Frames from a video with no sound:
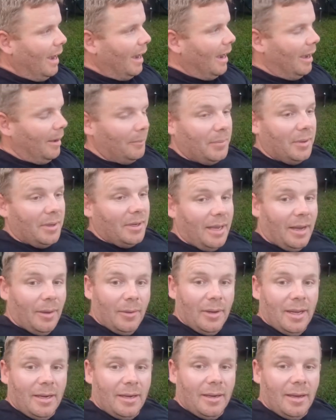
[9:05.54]
Um, but yeah,
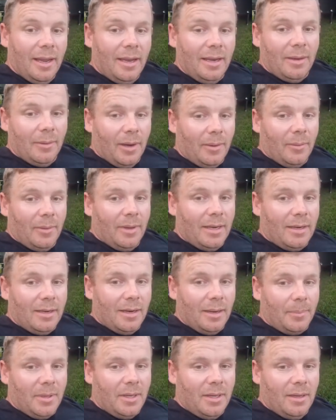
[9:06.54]
we ended anyway. We
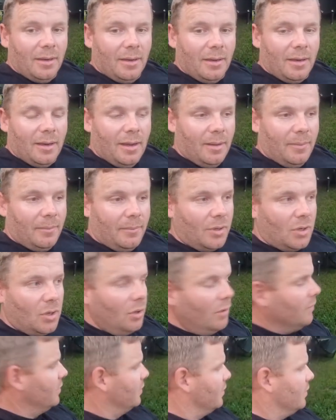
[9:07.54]
ended up here at um,
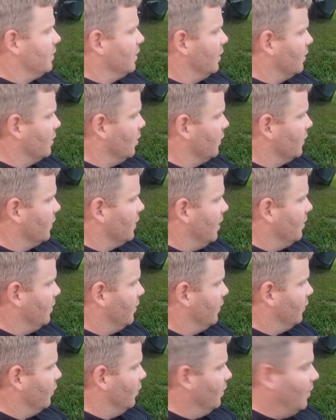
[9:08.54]
Coffs, Coffs
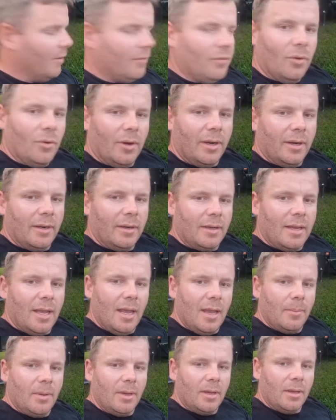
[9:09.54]
Harbour four x four and
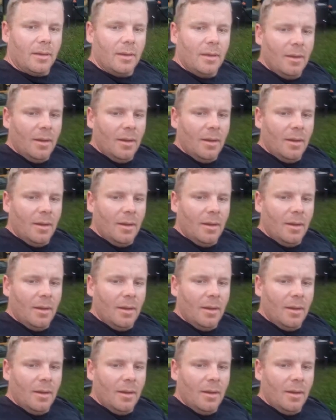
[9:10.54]
camping.